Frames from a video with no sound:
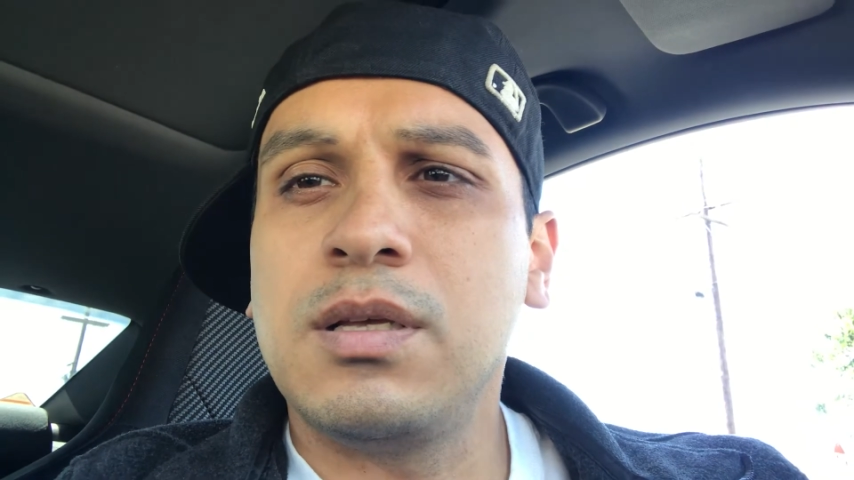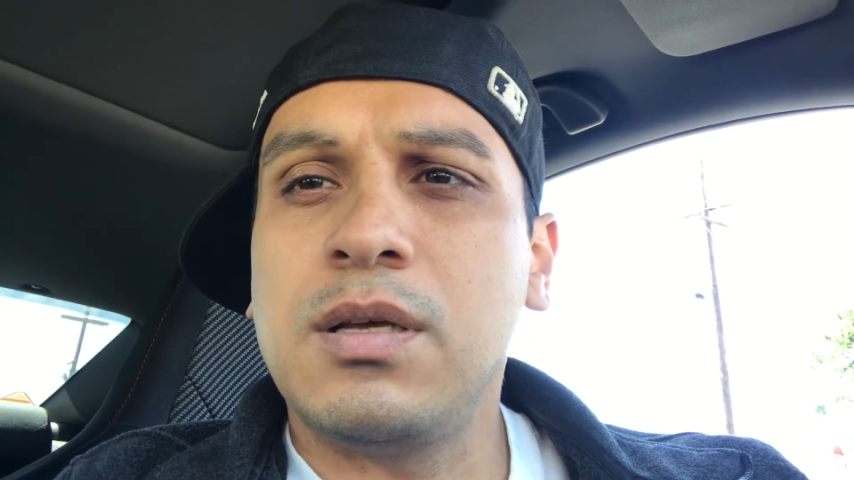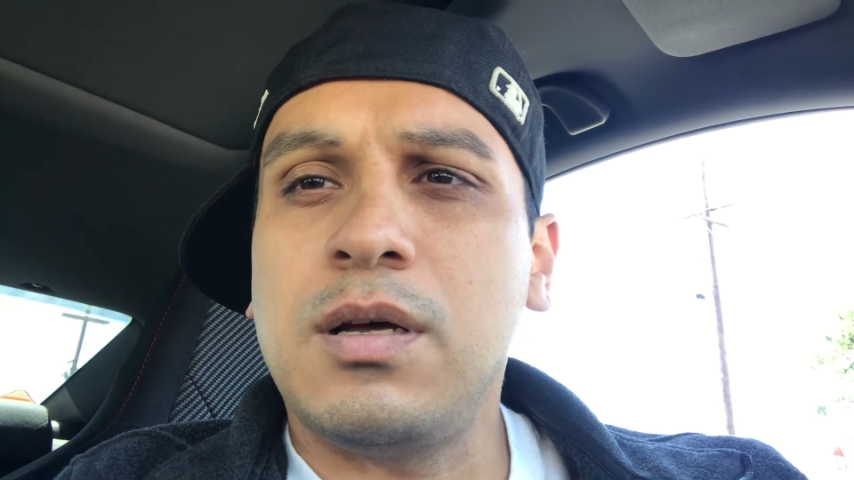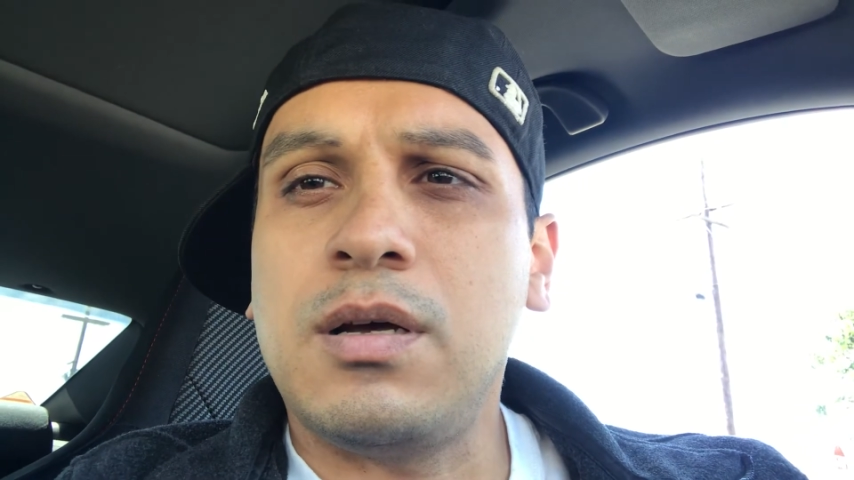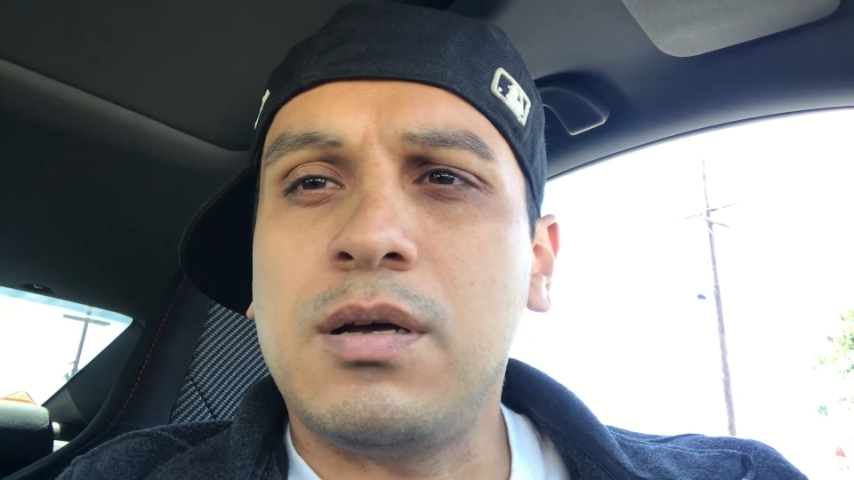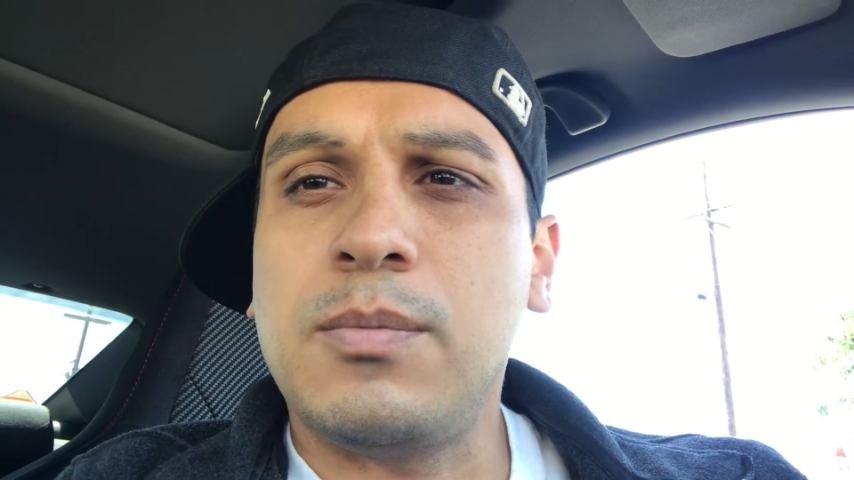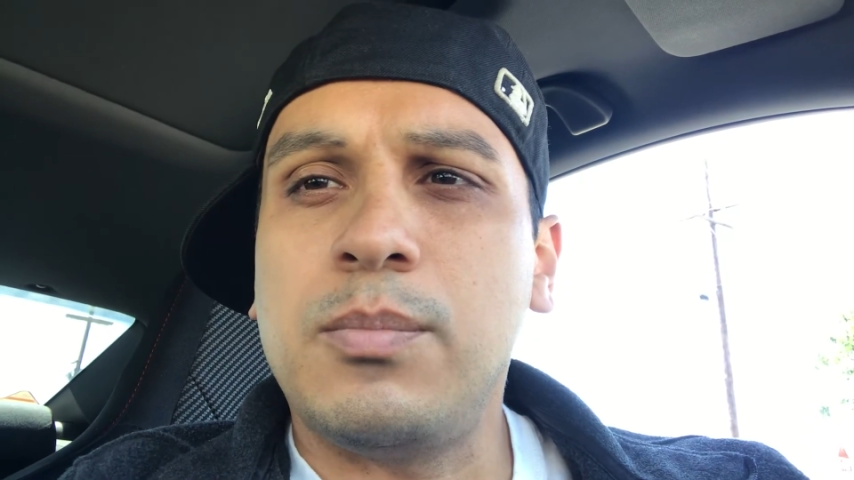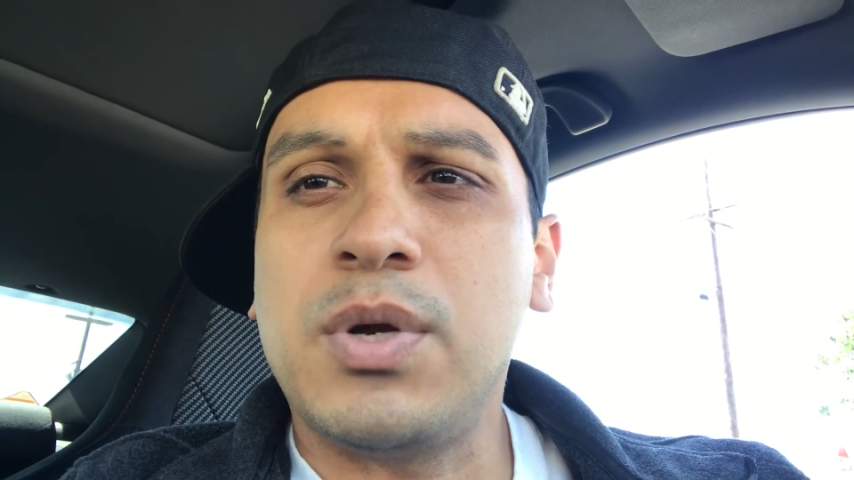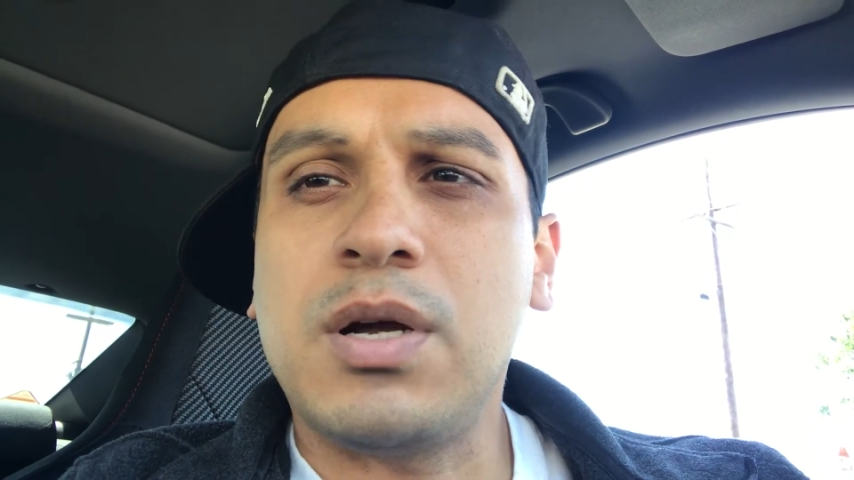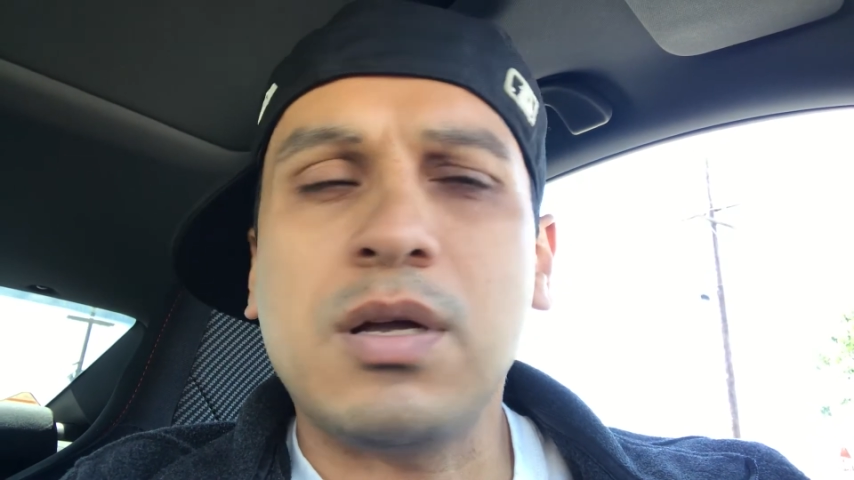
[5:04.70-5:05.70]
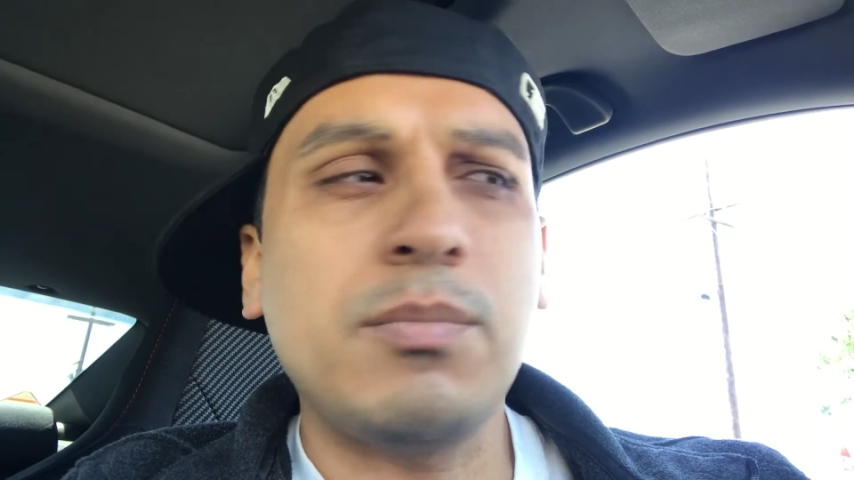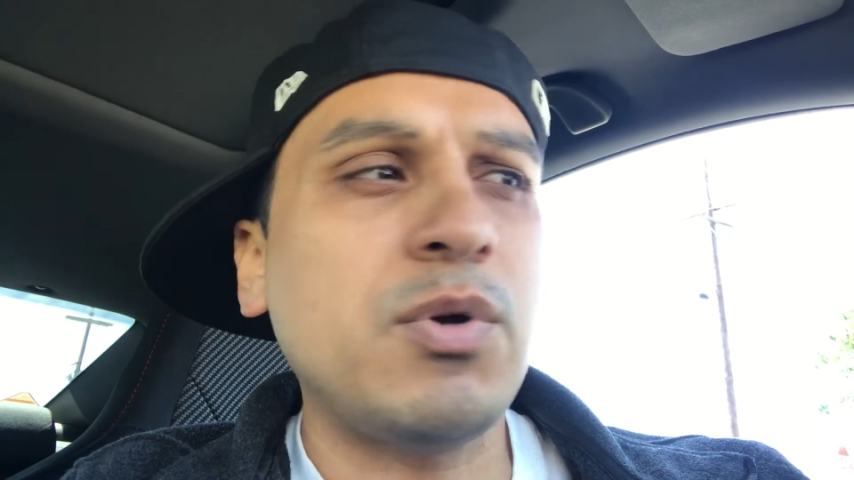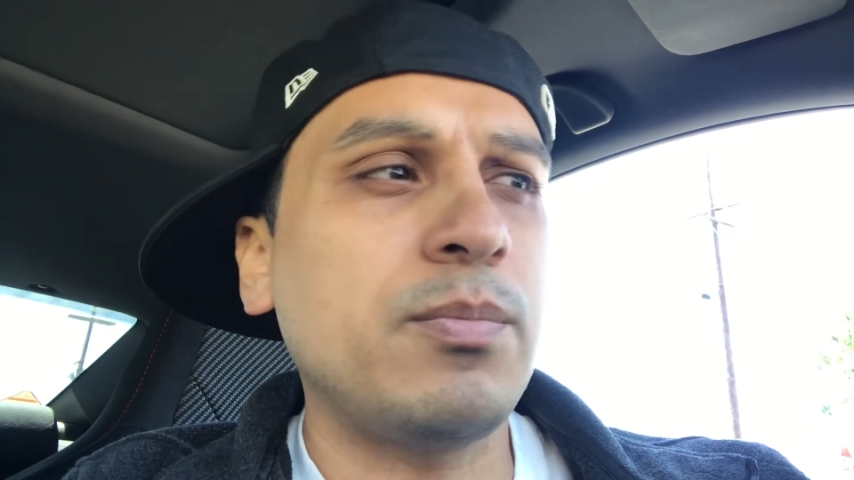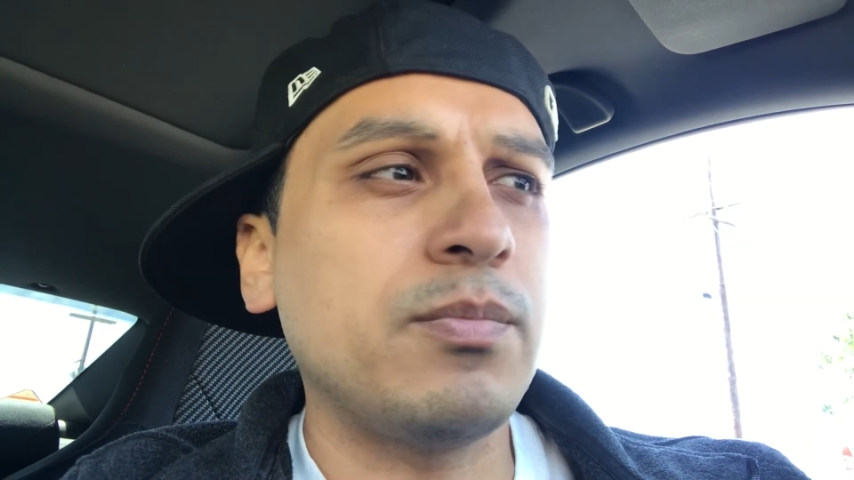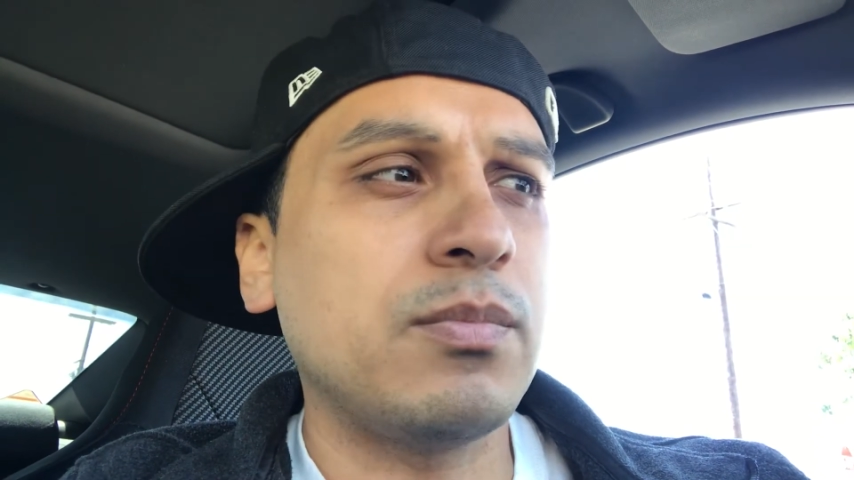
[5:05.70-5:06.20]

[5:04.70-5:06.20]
But I'll come up